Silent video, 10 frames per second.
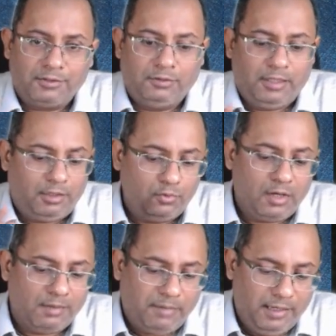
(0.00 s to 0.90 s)
So there are 2
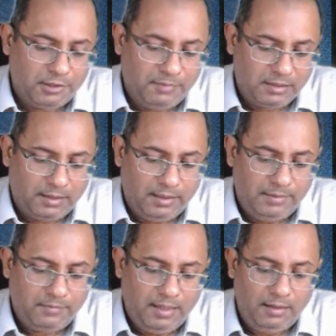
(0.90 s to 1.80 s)
compilers
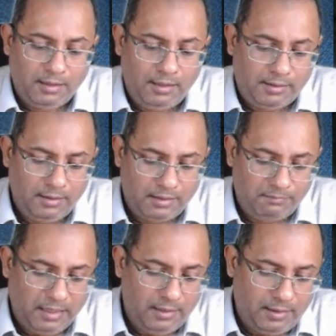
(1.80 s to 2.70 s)
basically, interlinking
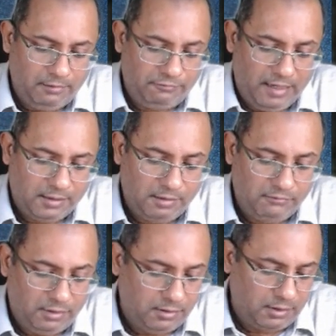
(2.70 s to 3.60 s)
compiler and facts
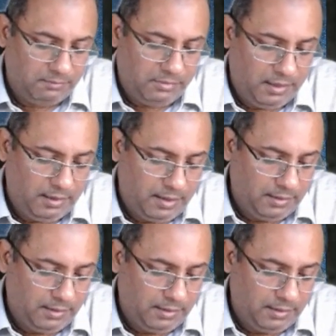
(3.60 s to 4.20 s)
and figures compiler,